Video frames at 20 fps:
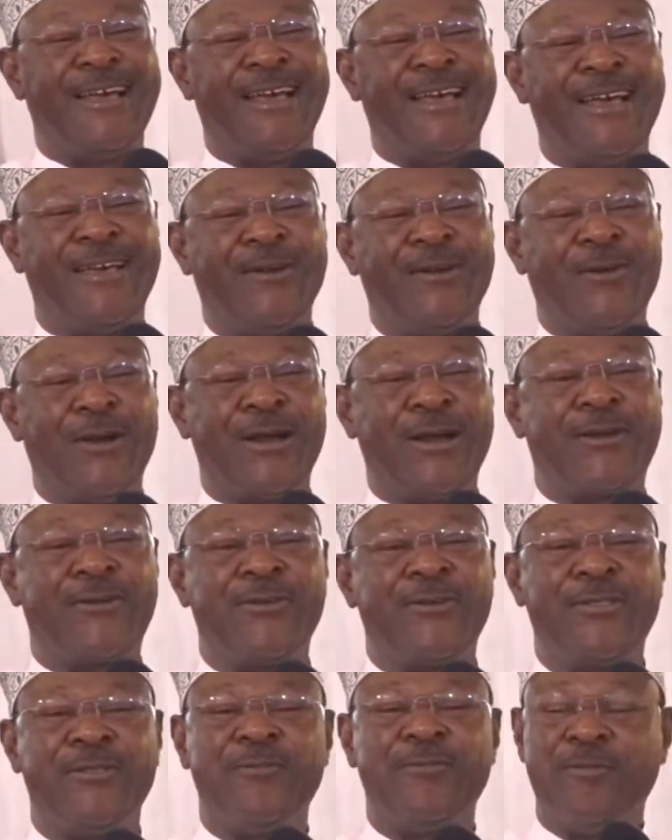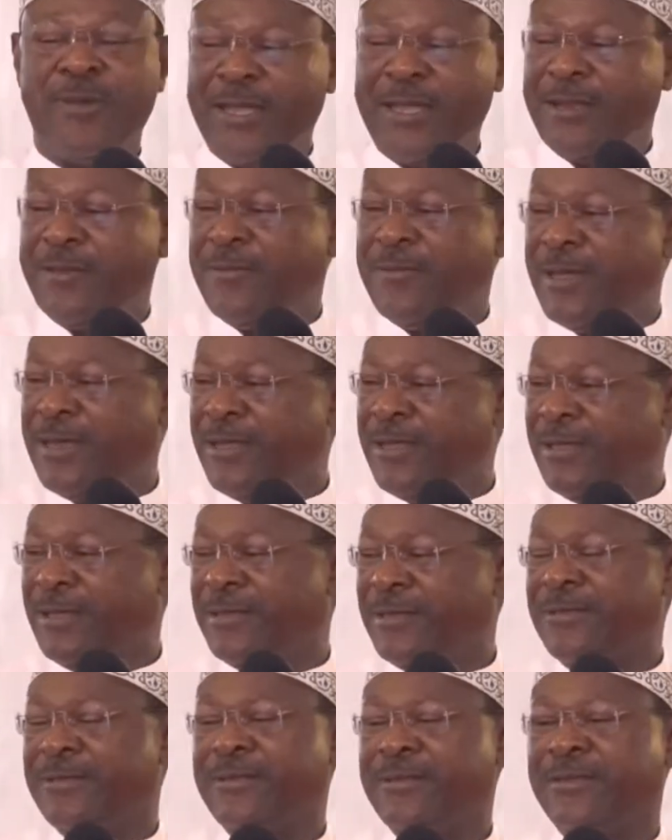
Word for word: I work with many, many